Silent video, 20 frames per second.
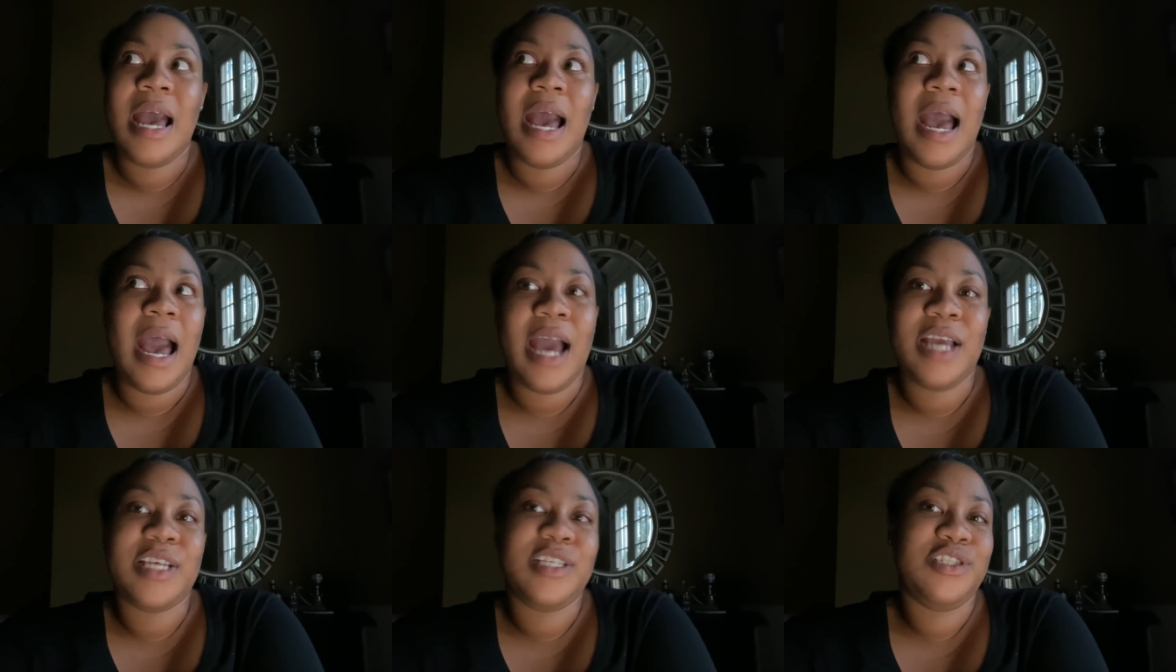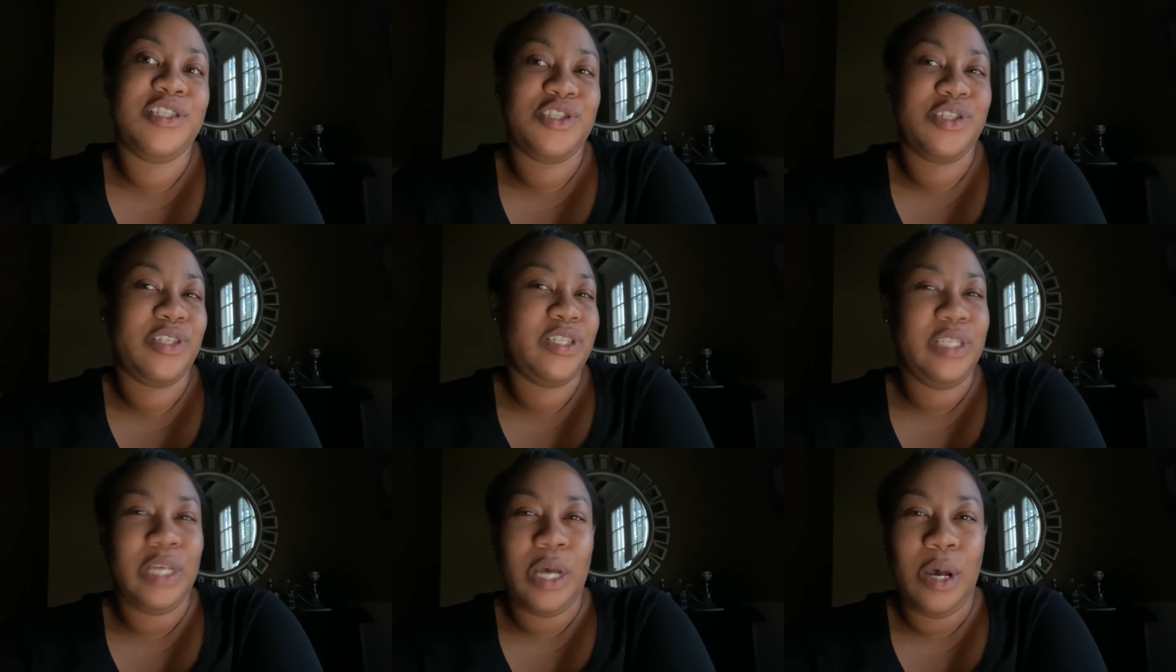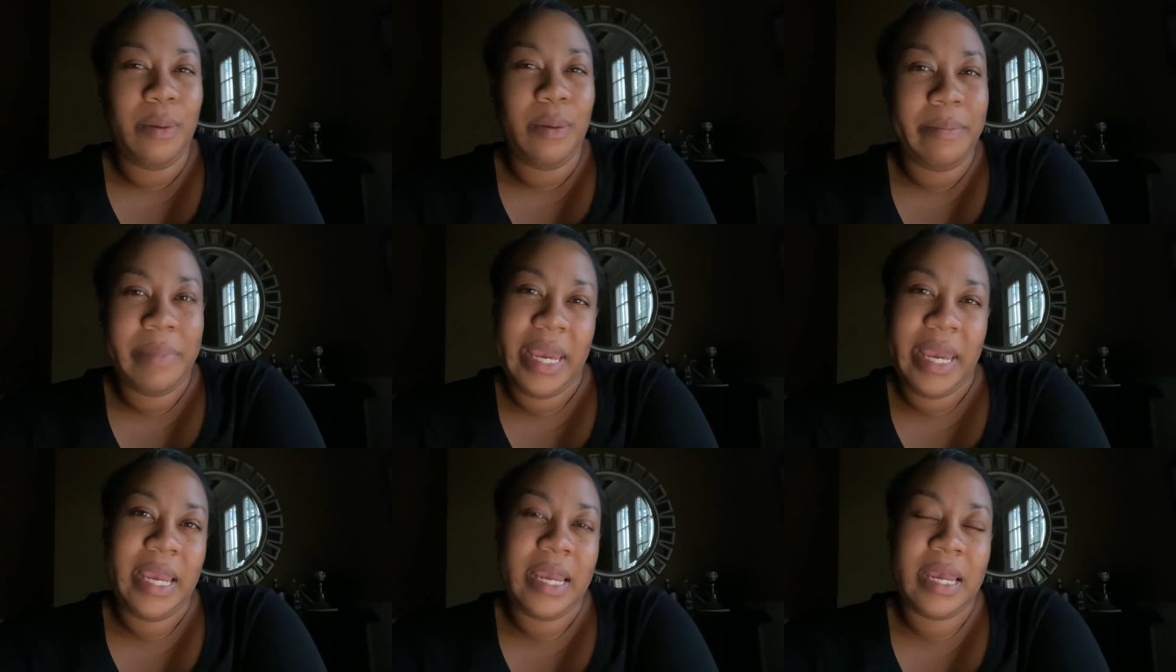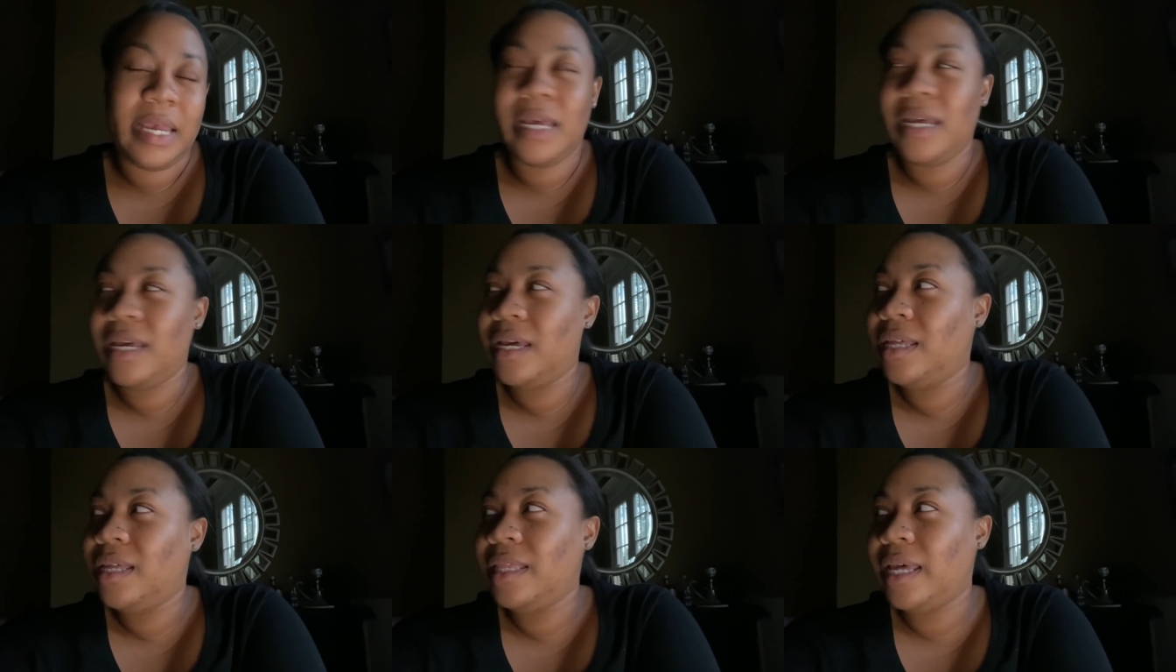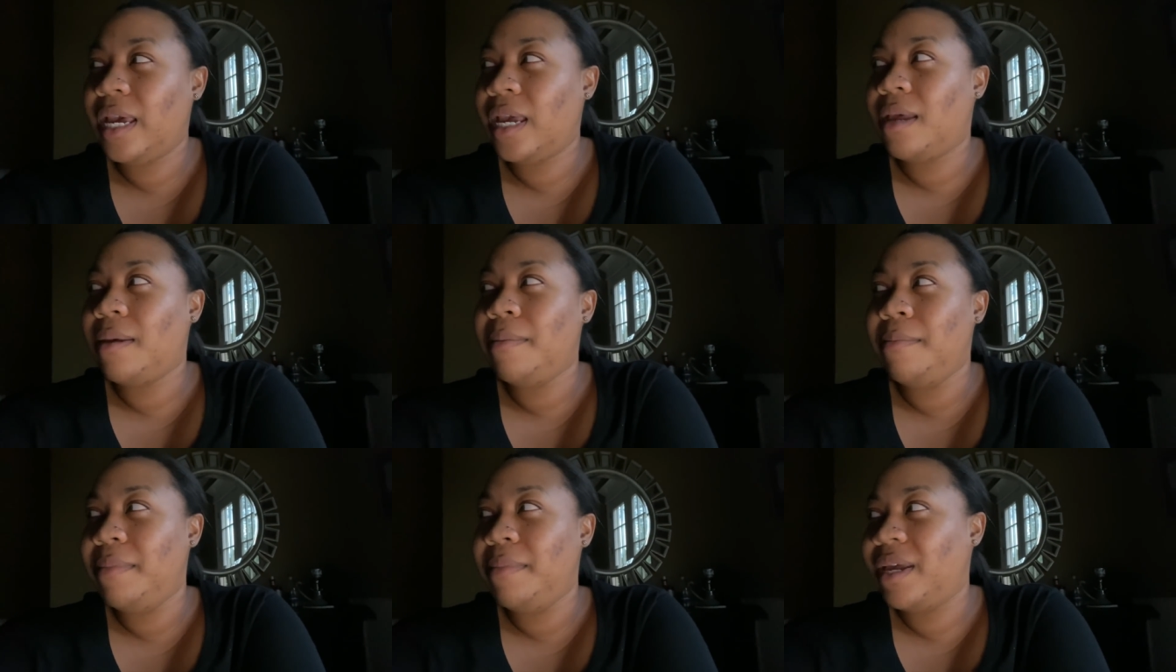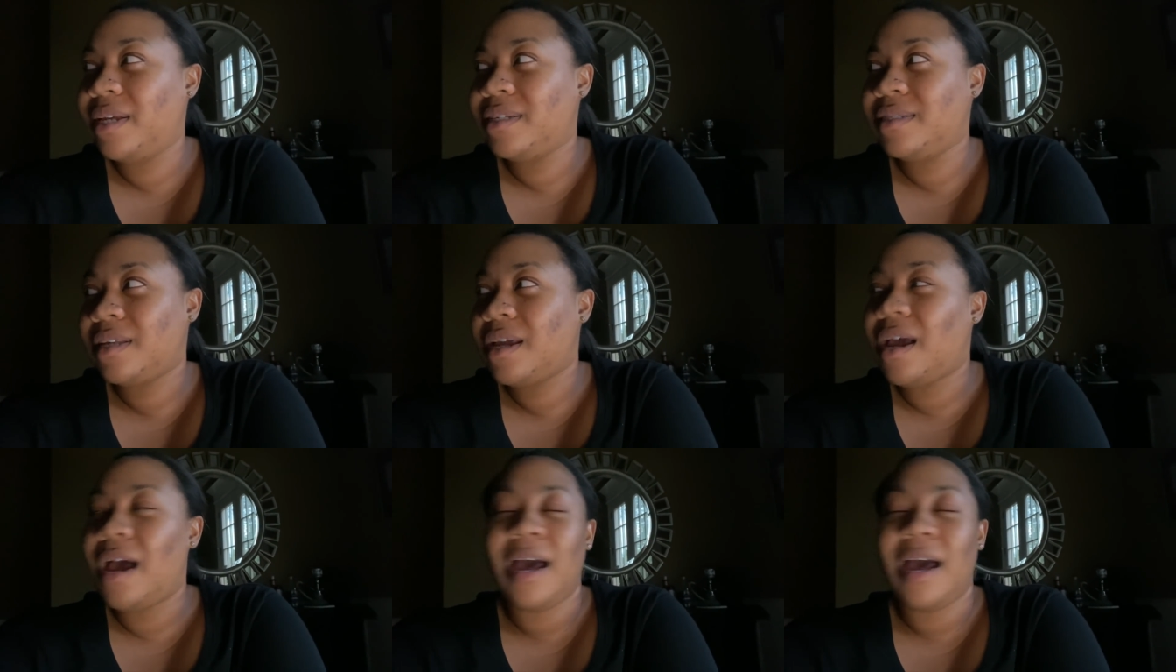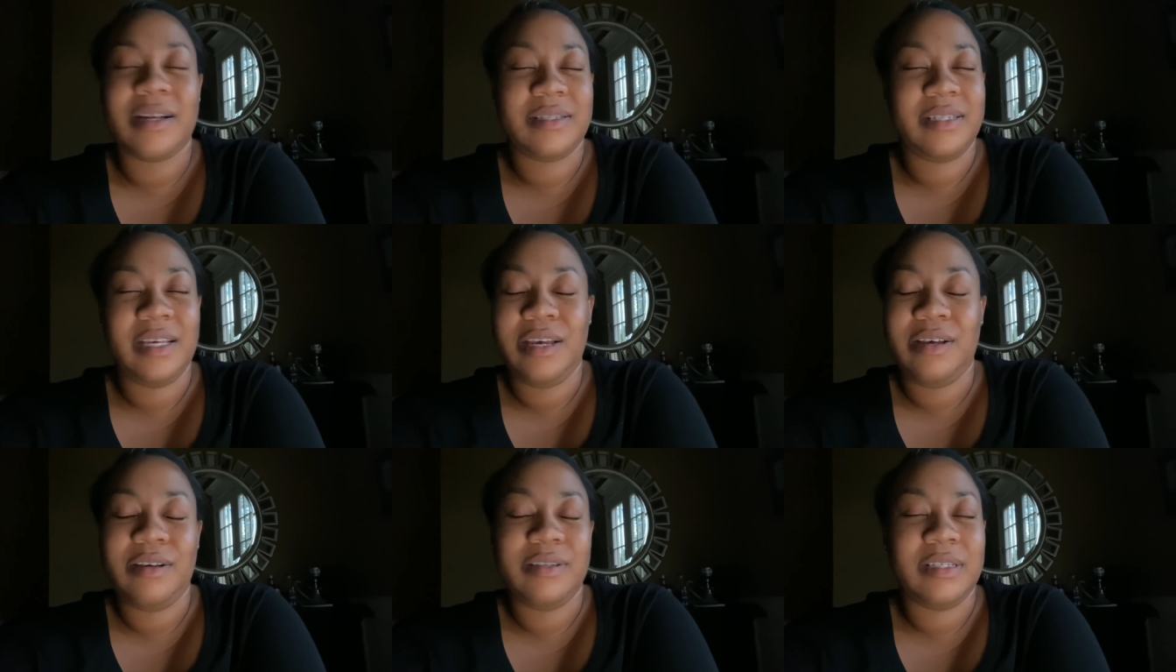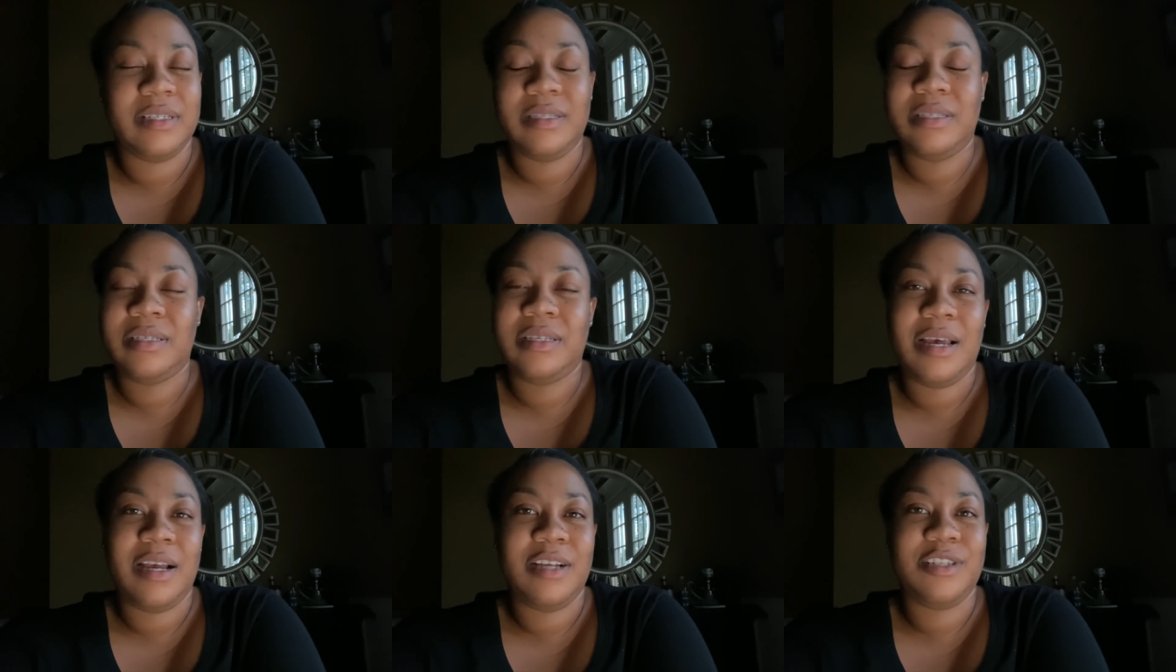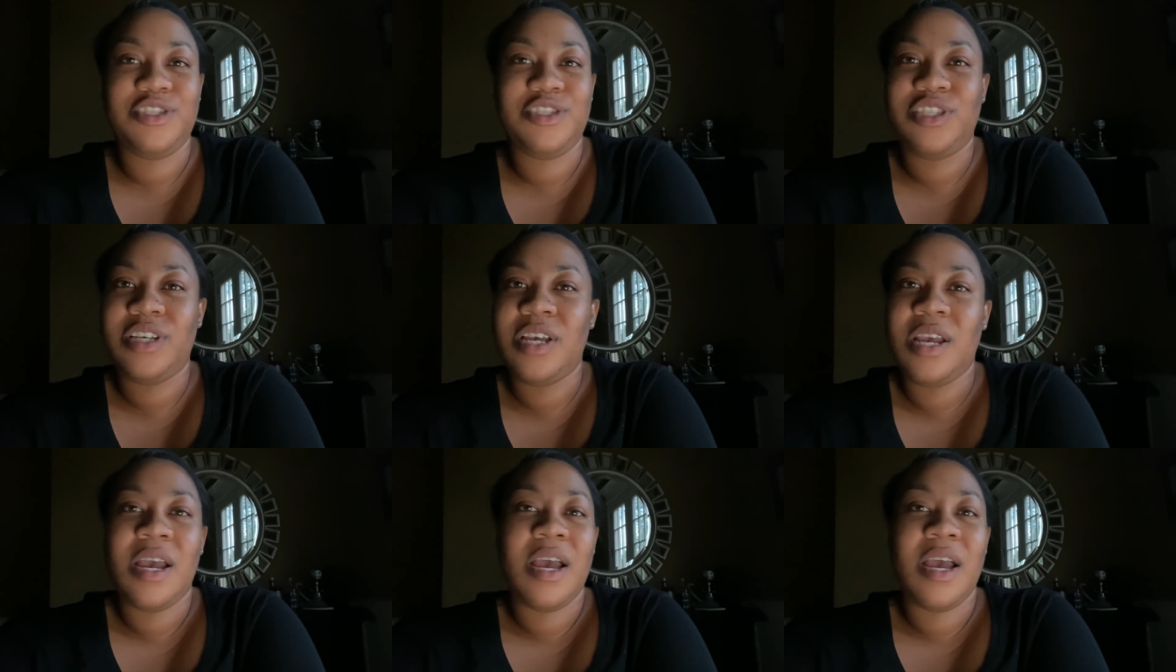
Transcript: I usually don't make like mixed cocktails and such.